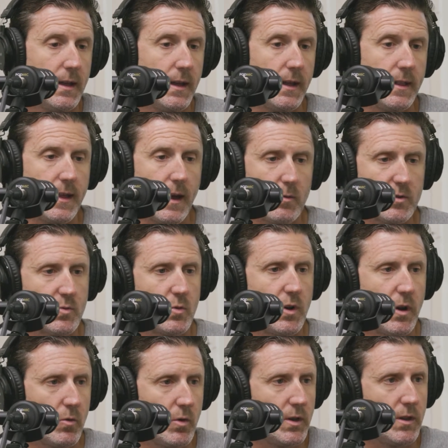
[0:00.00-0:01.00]
And that was
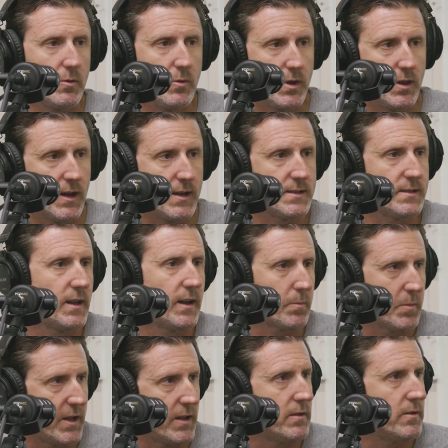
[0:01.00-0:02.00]
where I really realized,
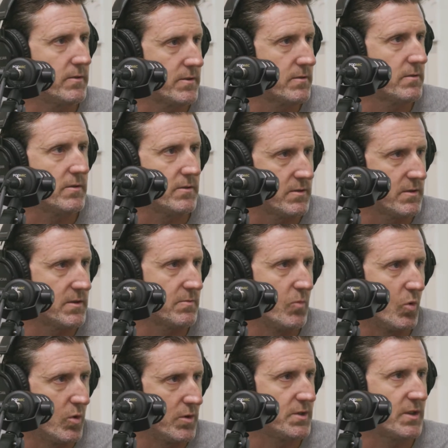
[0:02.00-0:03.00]
like, man, there's just
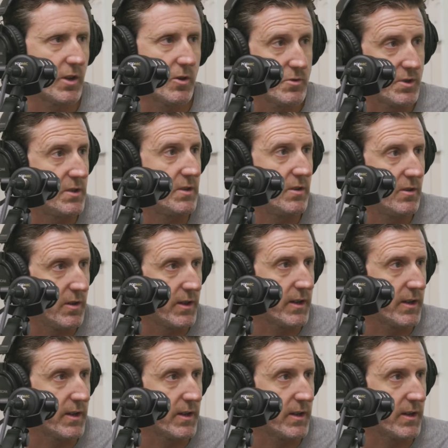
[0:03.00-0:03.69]
more to coaching.